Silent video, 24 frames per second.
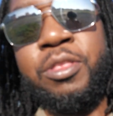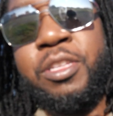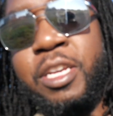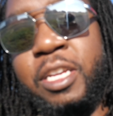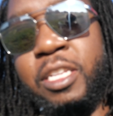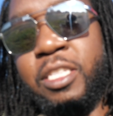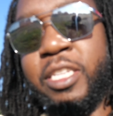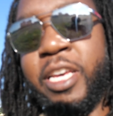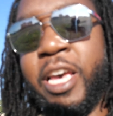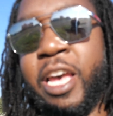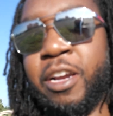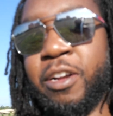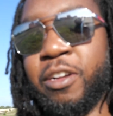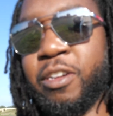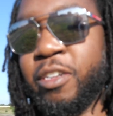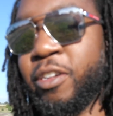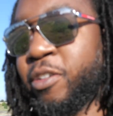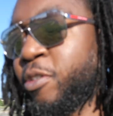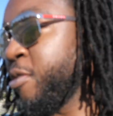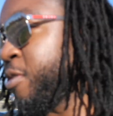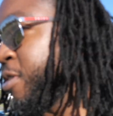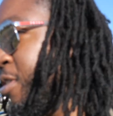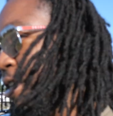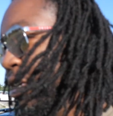Integra
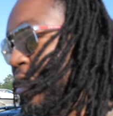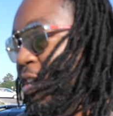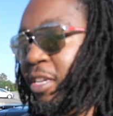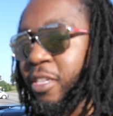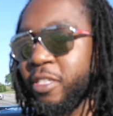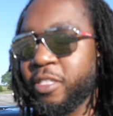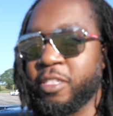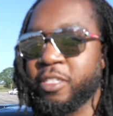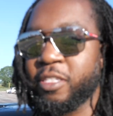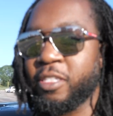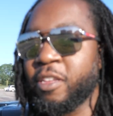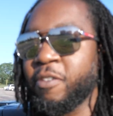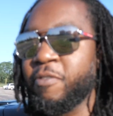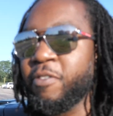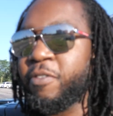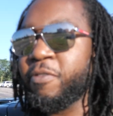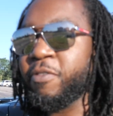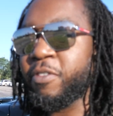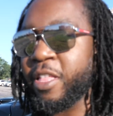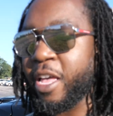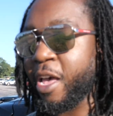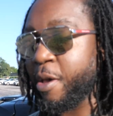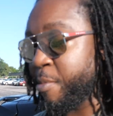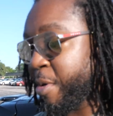or the Civic for
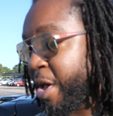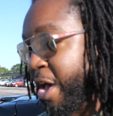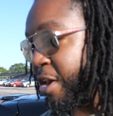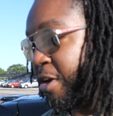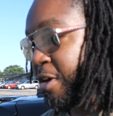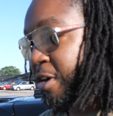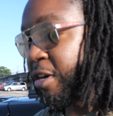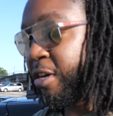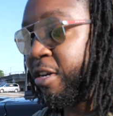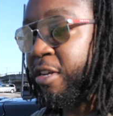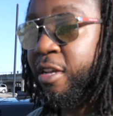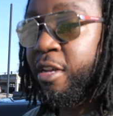that matter.